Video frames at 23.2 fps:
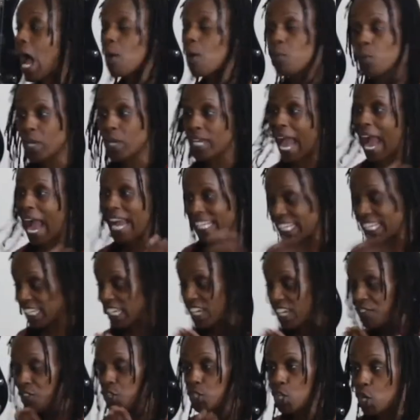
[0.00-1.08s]
I can
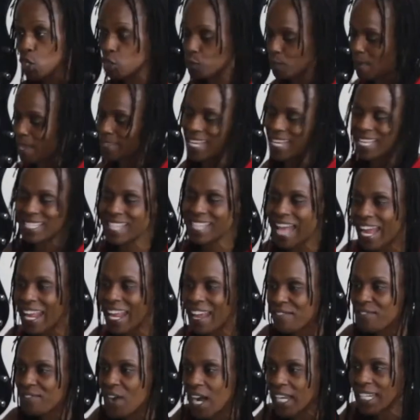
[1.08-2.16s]
give you those. That's not
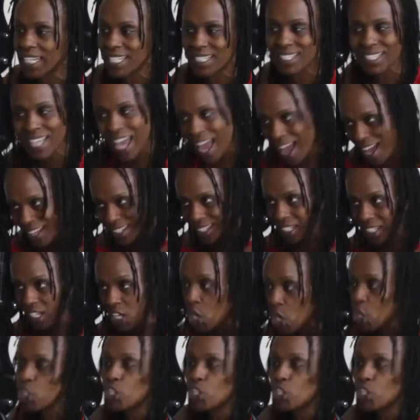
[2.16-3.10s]
a fucking talent.